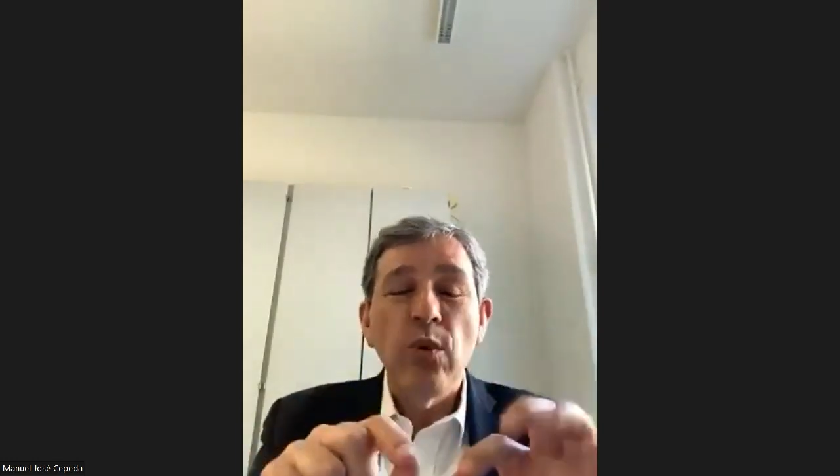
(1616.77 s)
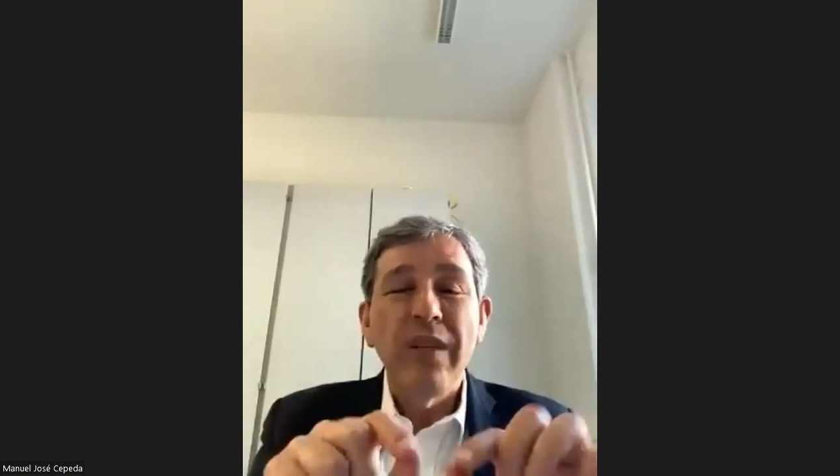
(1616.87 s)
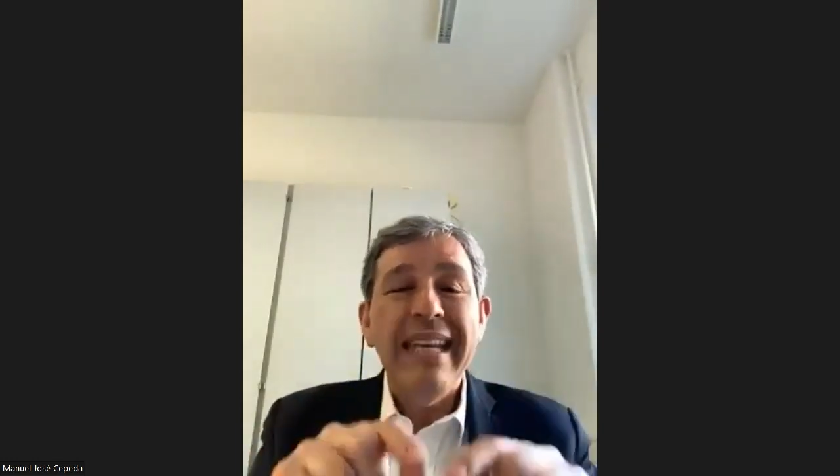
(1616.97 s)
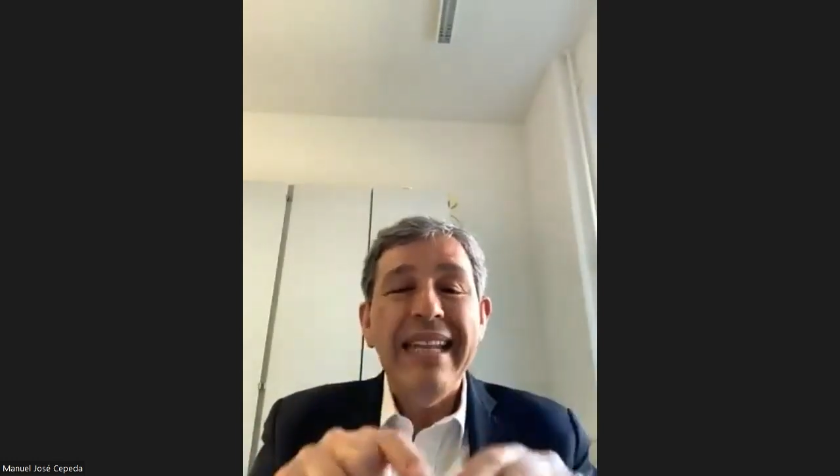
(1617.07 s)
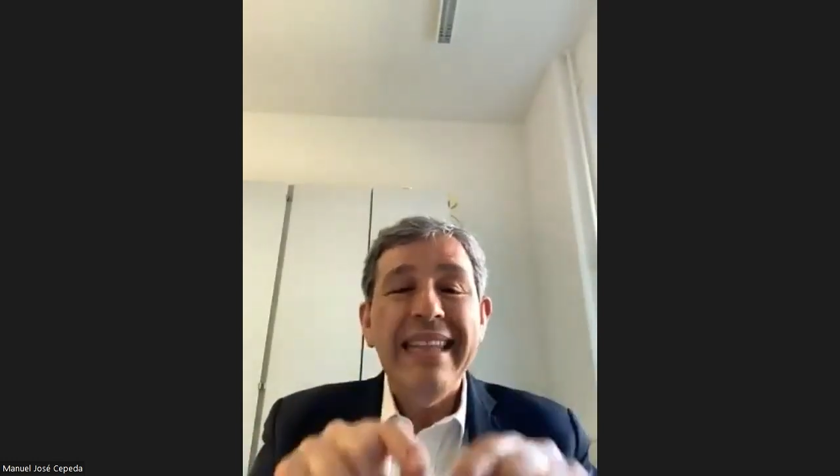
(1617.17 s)

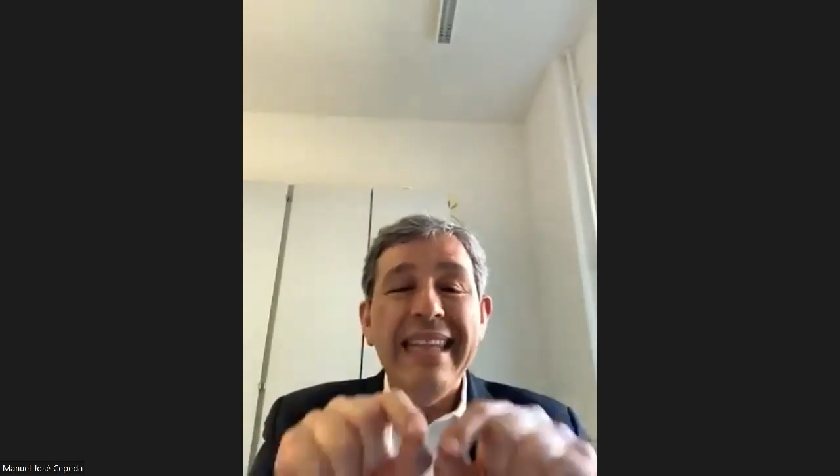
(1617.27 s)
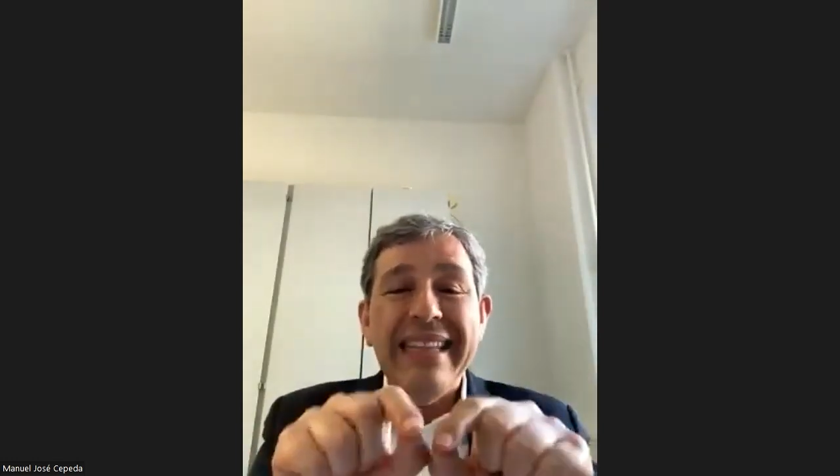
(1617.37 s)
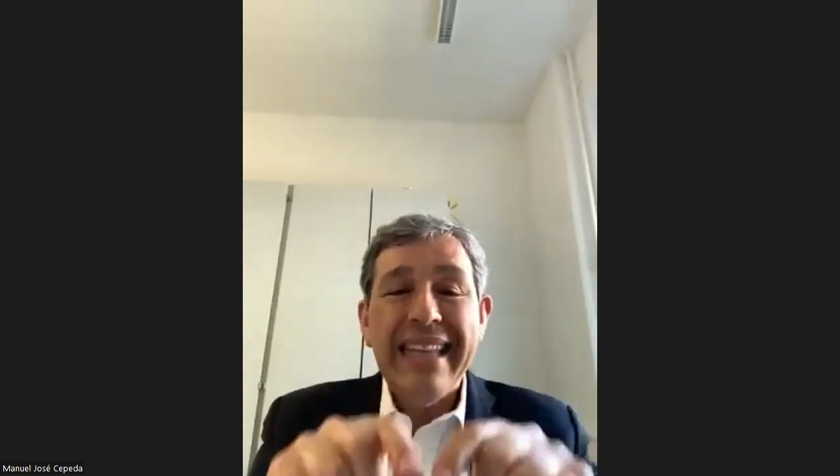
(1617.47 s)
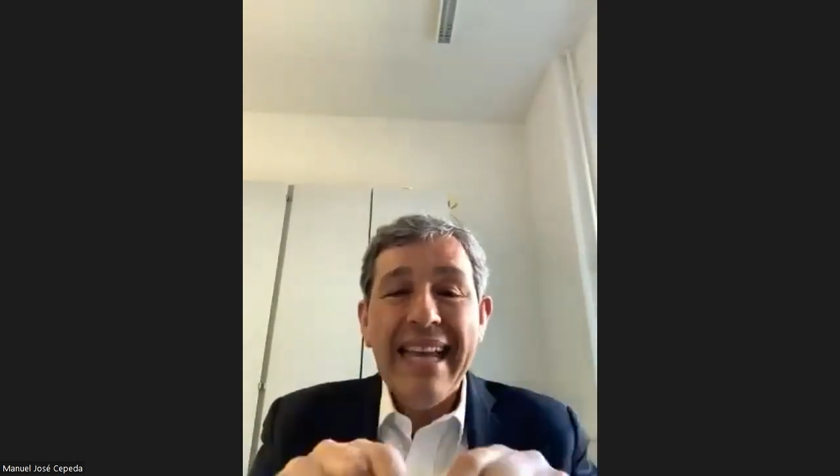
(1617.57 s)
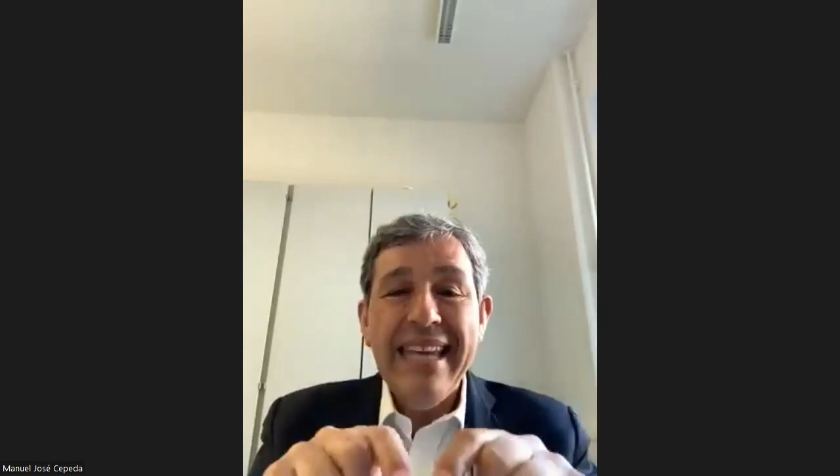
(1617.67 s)
taken back to
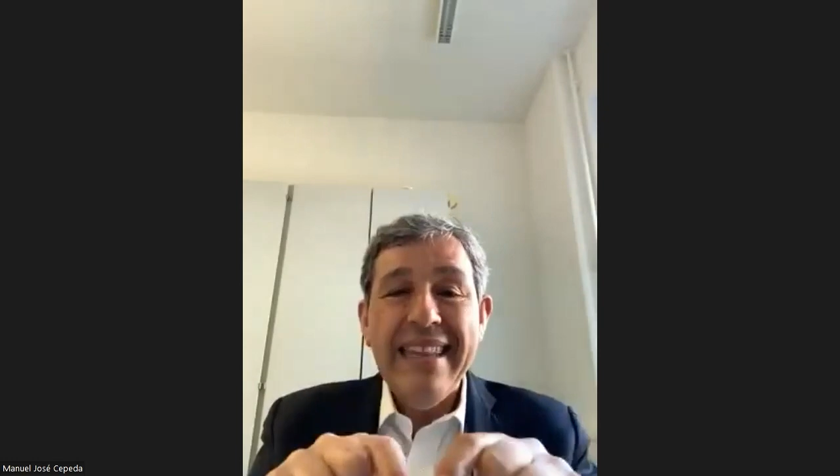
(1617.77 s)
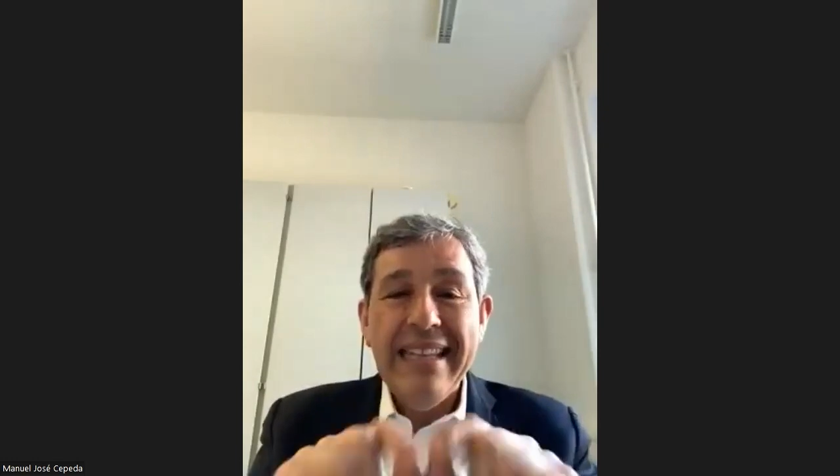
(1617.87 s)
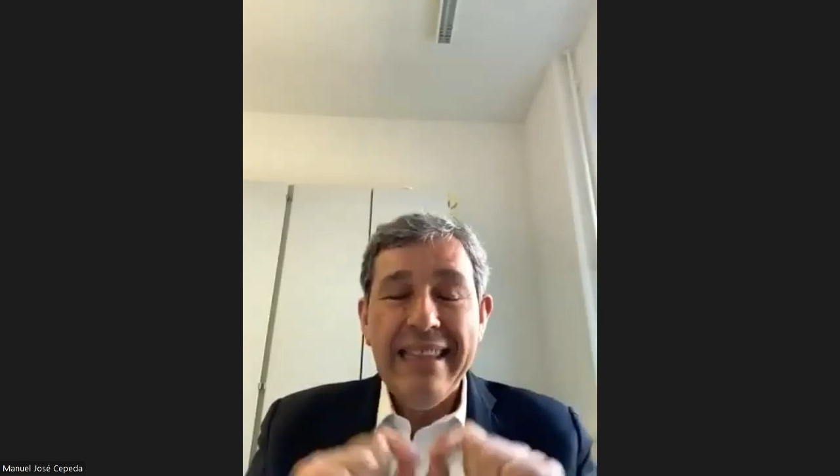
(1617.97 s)
the plenary.